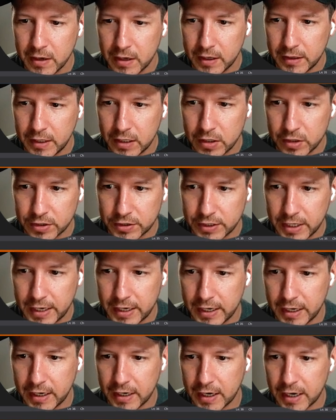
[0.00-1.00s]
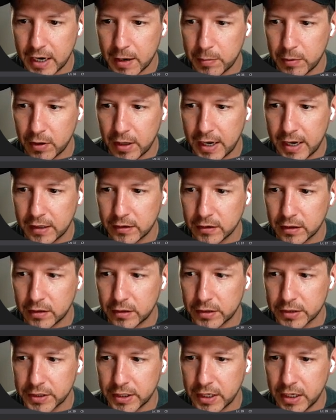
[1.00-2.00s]
And then just setting a couple
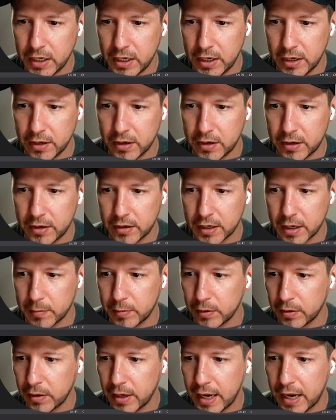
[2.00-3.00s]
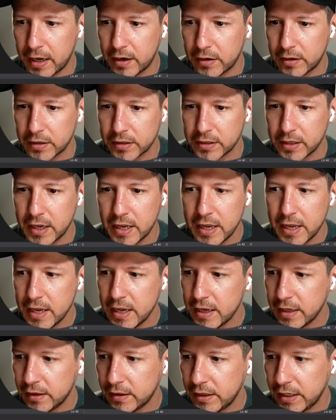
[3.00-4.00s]
handlers in here, a couple of headers.
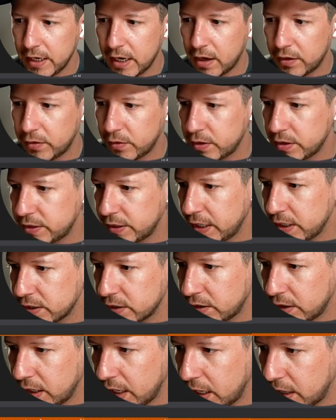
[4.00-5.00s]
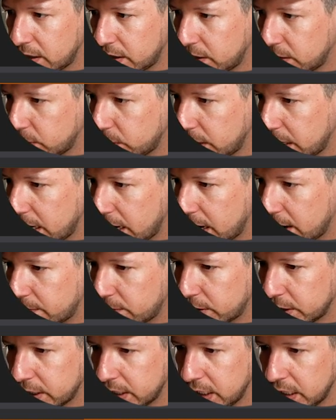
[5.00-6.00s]
The authorization header, we have
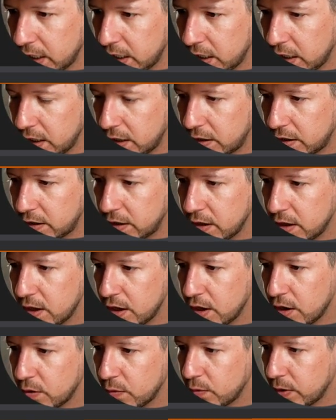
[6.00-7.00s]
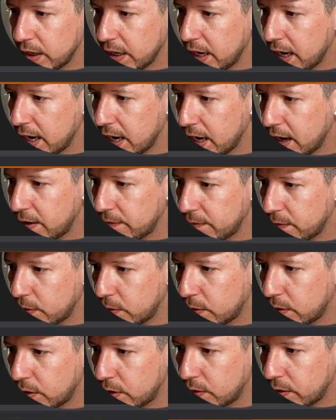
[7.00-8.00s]
our key here. We have
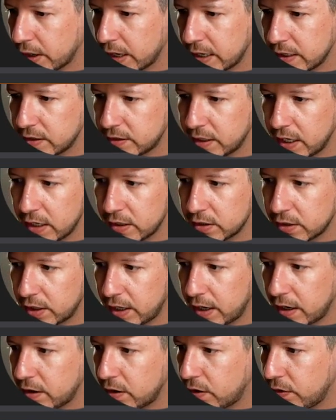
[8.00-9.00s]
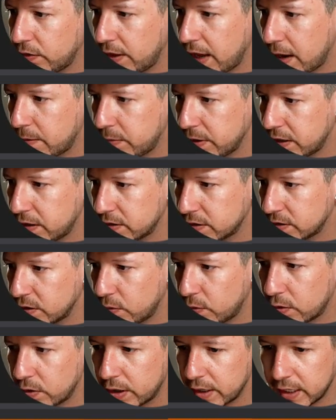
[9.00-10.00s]
our organization, and I know that because
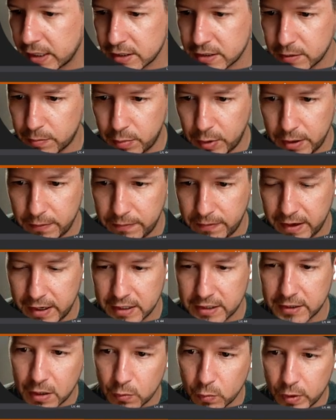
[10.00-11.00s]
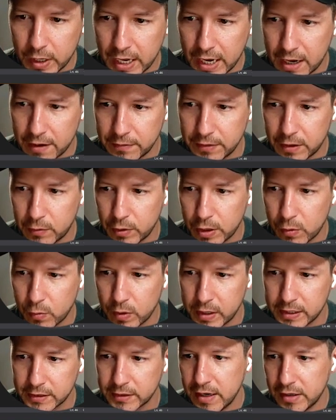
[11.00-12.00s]
org is a prefix. We have the
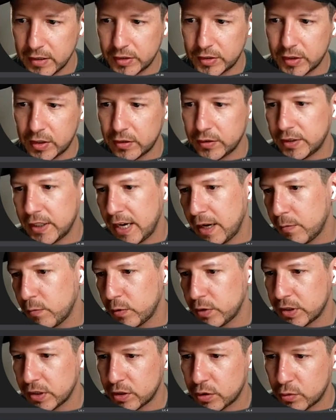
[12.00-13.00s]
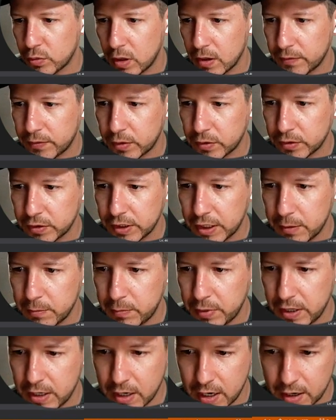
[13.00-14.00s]
request start time, which is 12:13
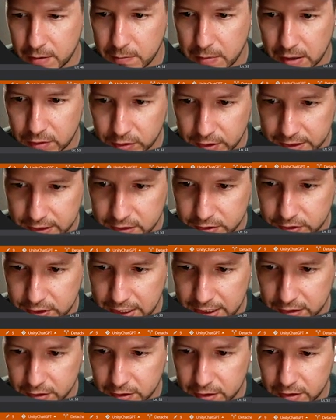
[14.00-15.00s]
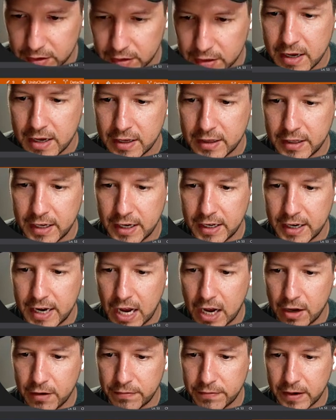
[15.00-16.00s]
p.m. Mountain Standard. And then
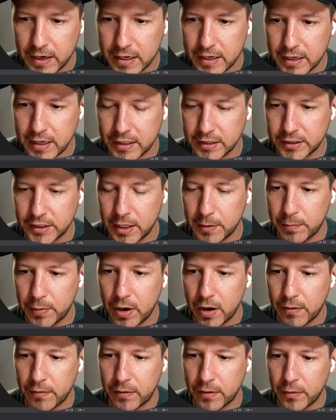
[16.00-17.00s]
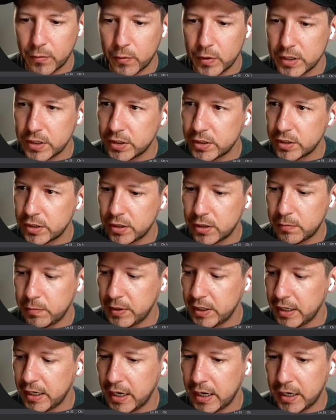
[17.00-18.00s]
now if I step over, we should
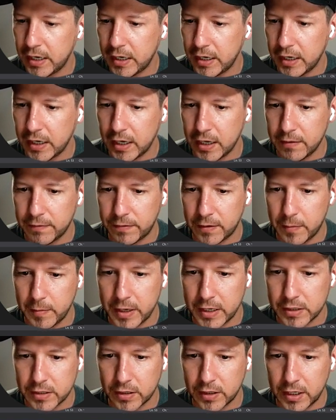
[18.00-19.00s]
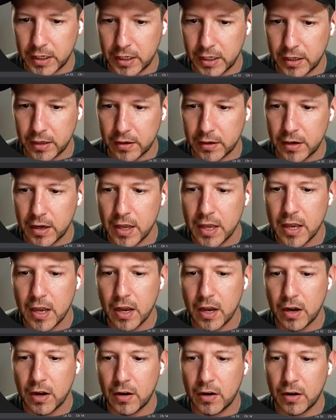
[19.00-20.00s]
be getting information here
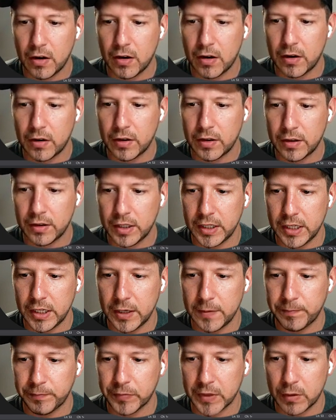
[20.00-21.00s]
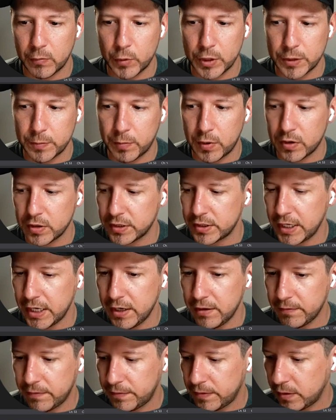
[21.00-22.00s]
on the response
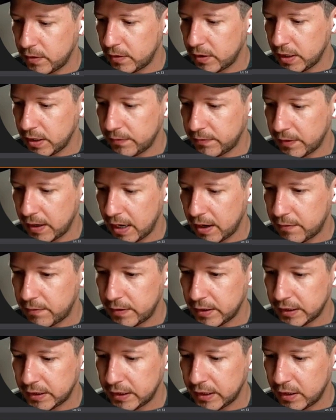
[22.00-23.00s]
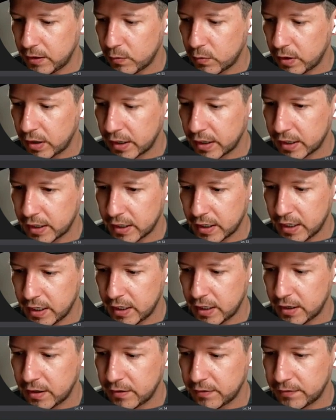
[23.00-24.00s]
info. If everything works,
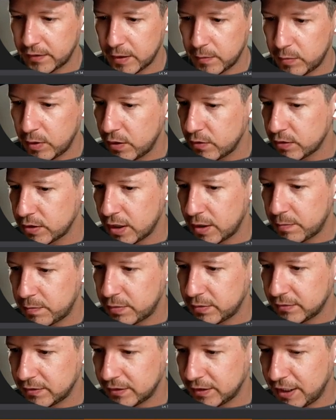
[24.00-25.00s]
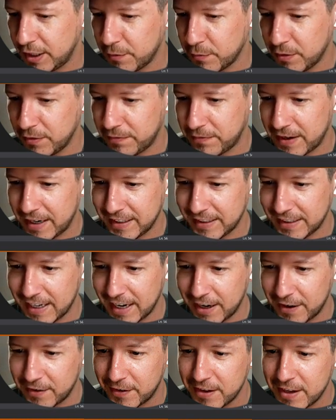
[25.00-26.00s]
if it blows up, then we'll find
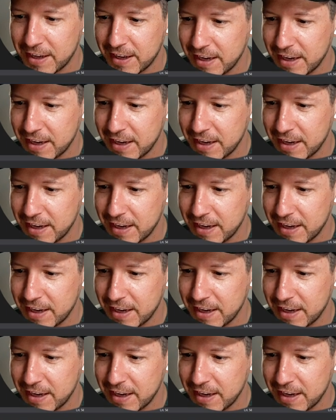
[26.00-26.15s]
out.